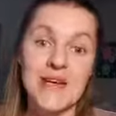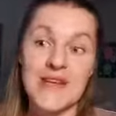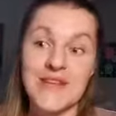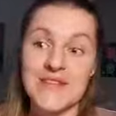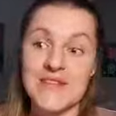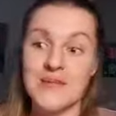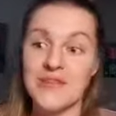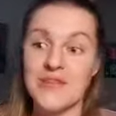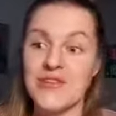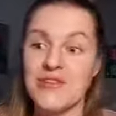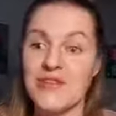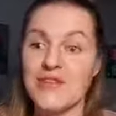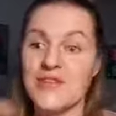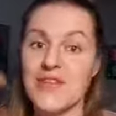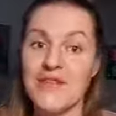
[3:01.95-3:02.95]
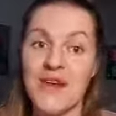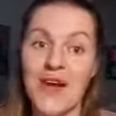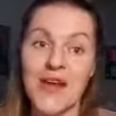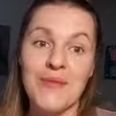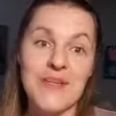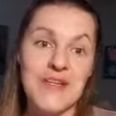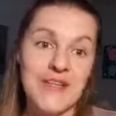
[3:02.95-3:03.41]
magnesium deficiency,
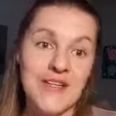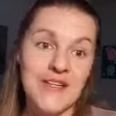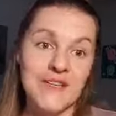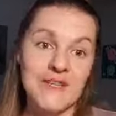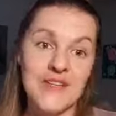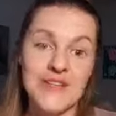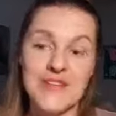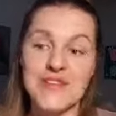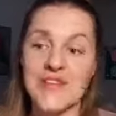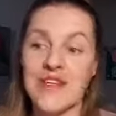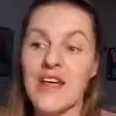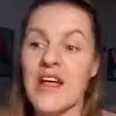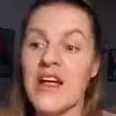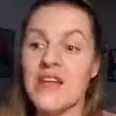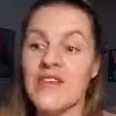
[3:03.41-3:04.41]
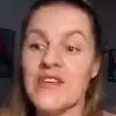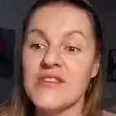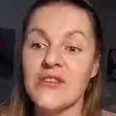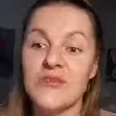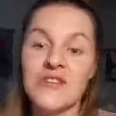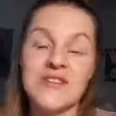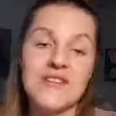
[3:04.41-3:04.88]
vitamin D deficiency, these
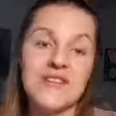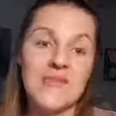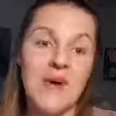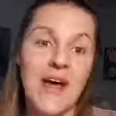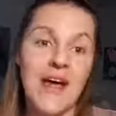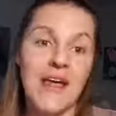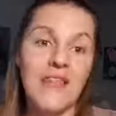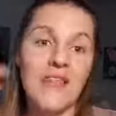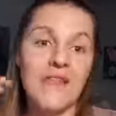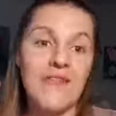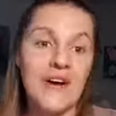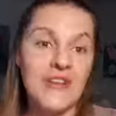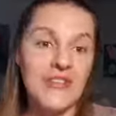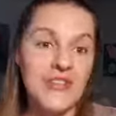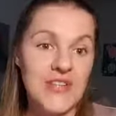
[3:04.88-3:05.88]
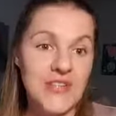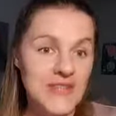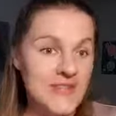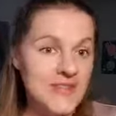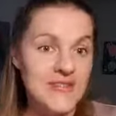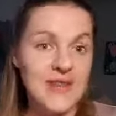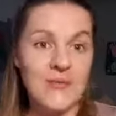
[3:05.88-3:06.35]
are reasons why the function of the
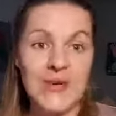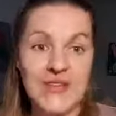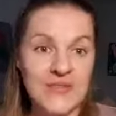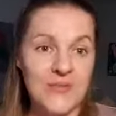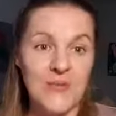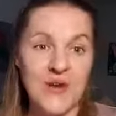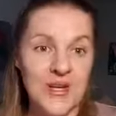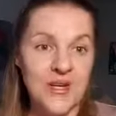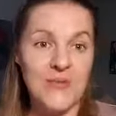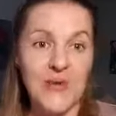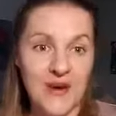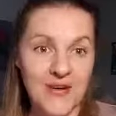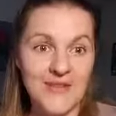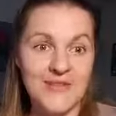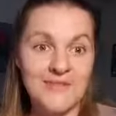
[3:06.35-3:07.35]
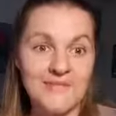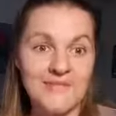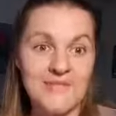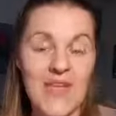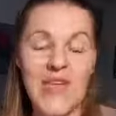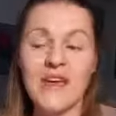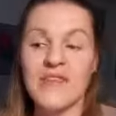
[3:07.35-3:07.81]
system isn't working well.
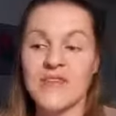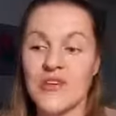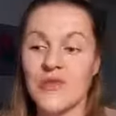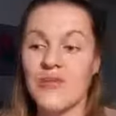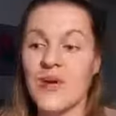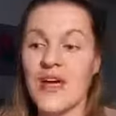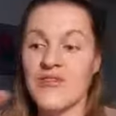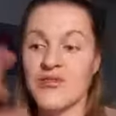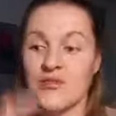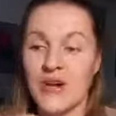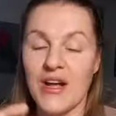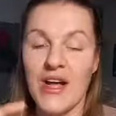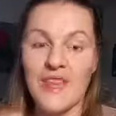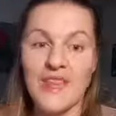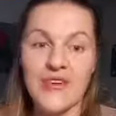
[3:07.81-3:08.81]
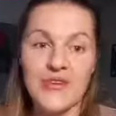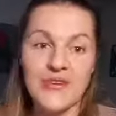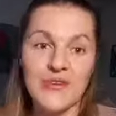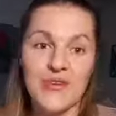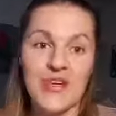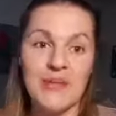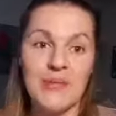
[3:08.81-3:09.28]
So we have to work on the
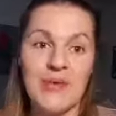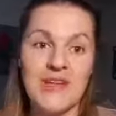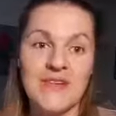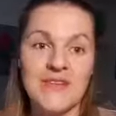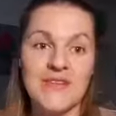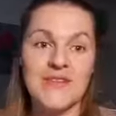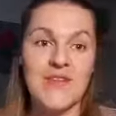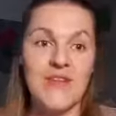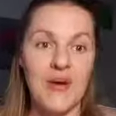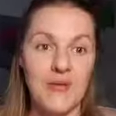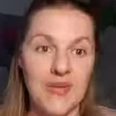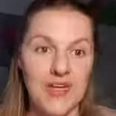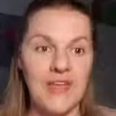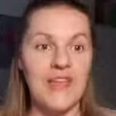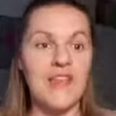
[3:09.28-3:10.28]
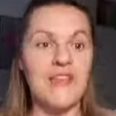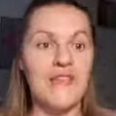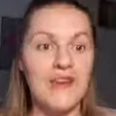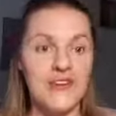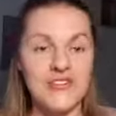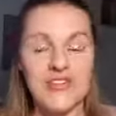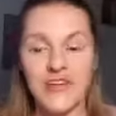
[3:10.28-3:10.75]
nutrient piece so that we can get the
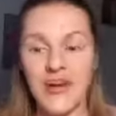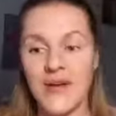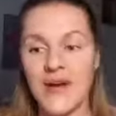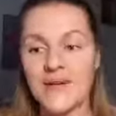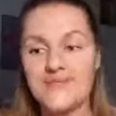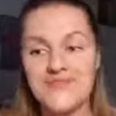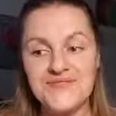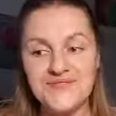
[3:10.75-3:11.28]
function going.